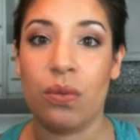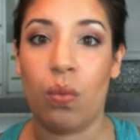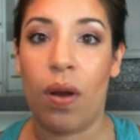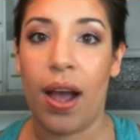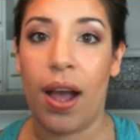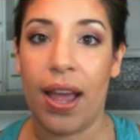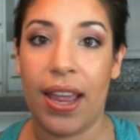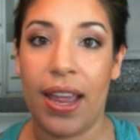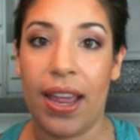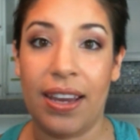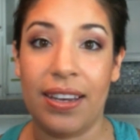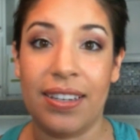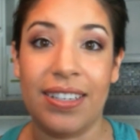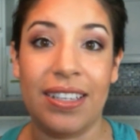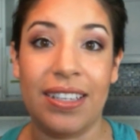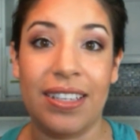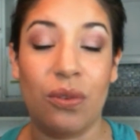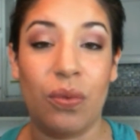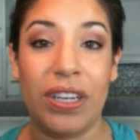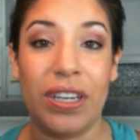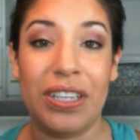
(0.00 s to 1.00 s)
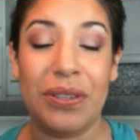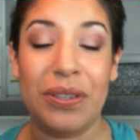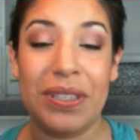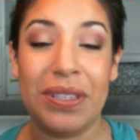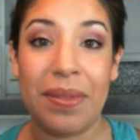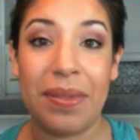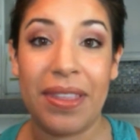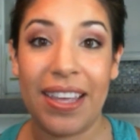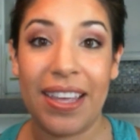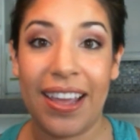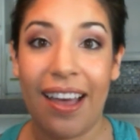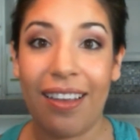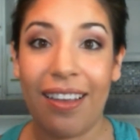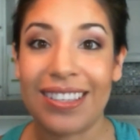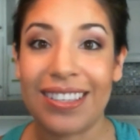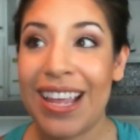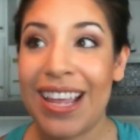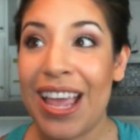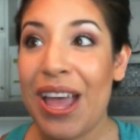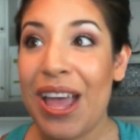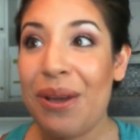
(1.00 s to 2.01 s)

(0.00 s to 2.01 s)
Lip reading: why didn't we do something else?